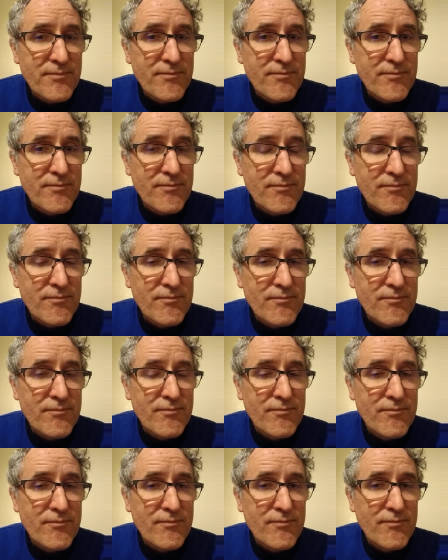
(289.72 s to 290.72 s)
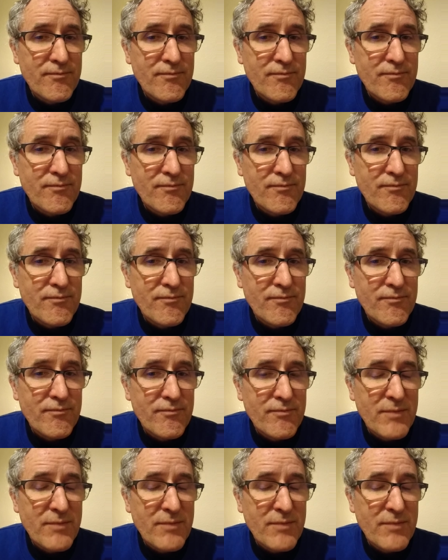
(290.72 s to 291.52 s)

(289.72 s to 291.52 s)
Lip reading: Nothing is said.